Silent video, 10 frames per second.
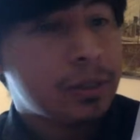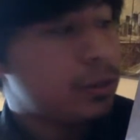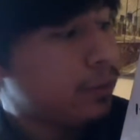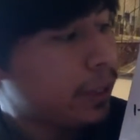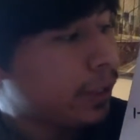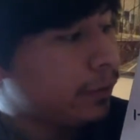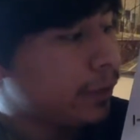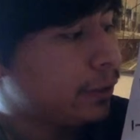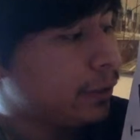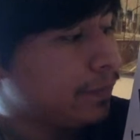So we have
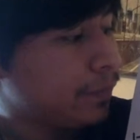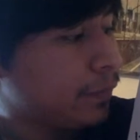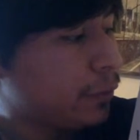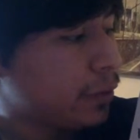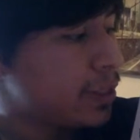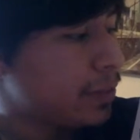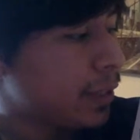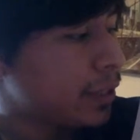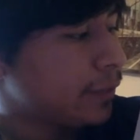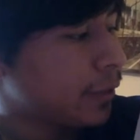here, for some
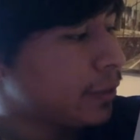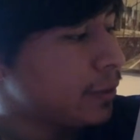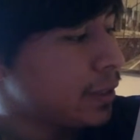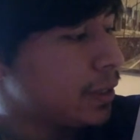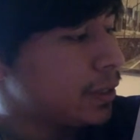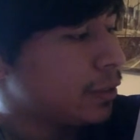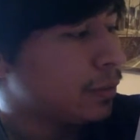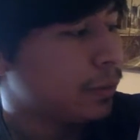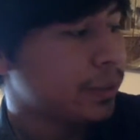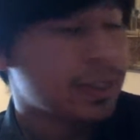x values,
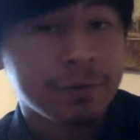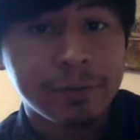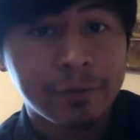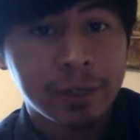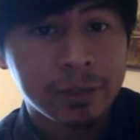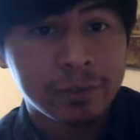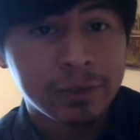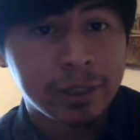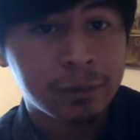0.75,